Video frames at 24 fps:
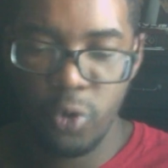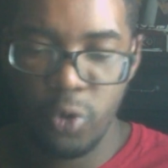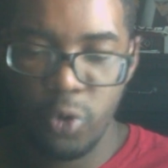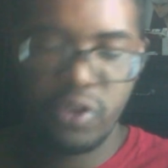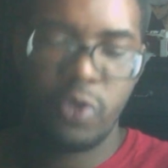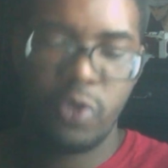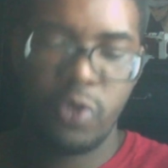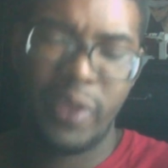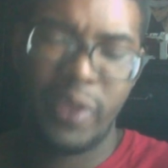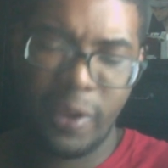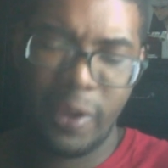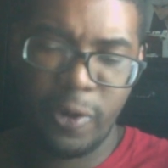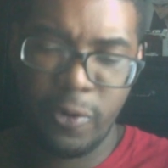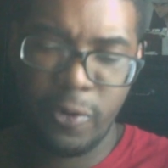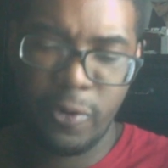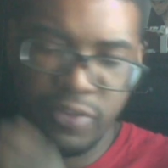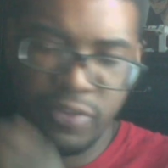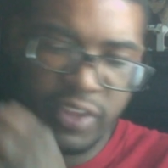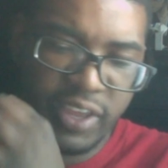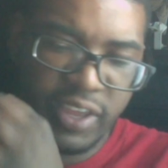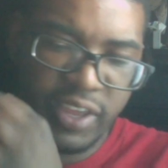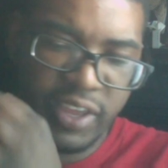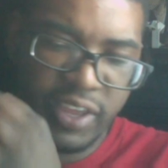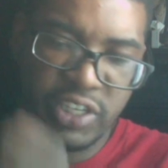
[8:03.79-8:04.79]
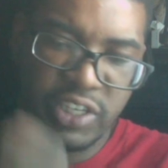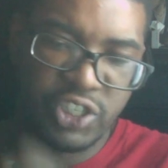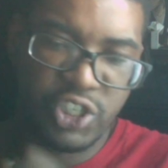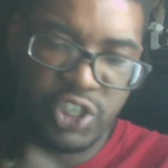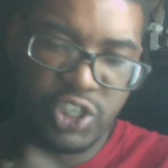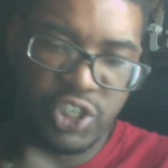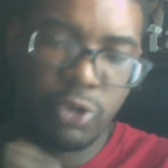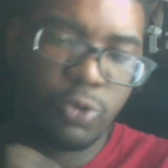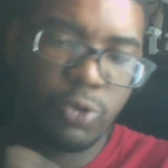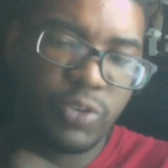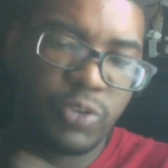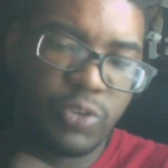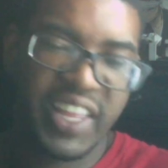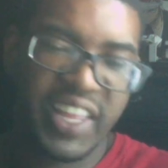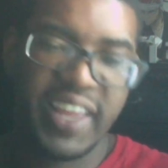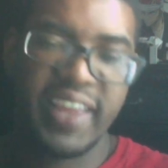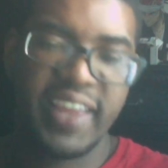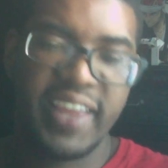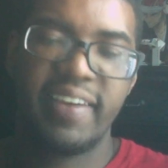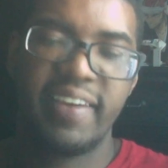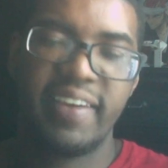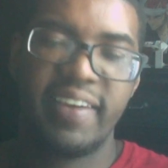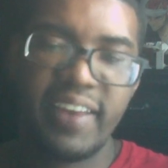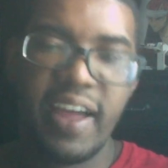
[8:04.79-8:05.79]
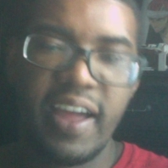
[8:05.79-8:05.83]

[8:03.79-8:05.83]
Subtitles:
you know, Eldian Jew thing,